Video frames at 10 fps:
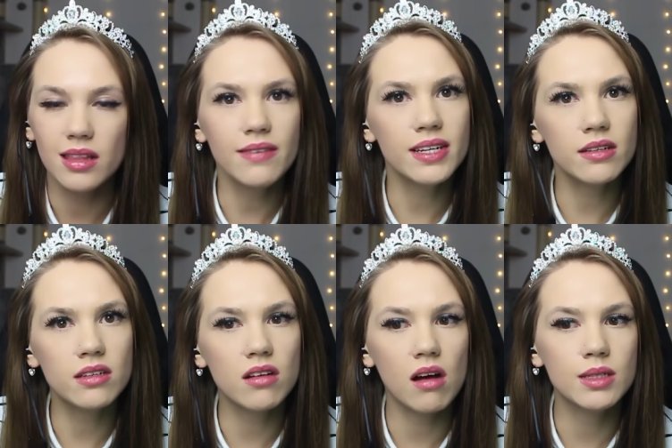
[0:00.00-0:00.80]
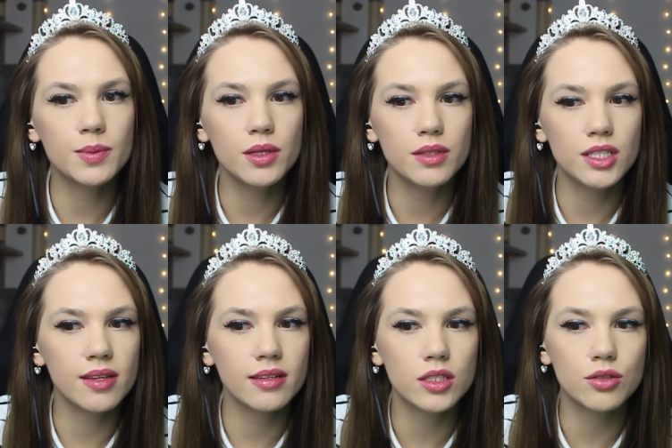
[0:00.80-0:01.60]
Leave down in the comments below what you
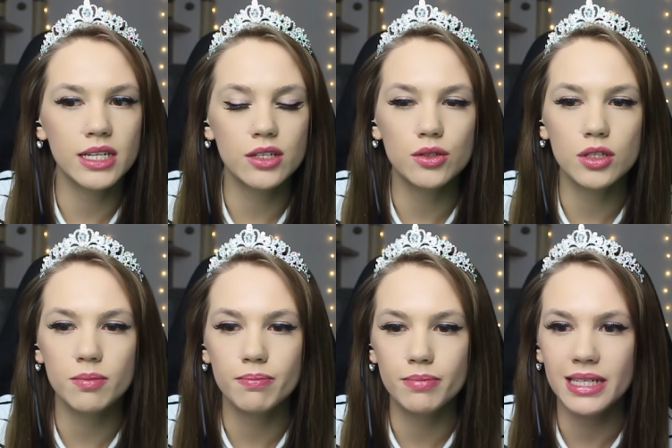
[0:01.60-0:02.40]
think this green goo could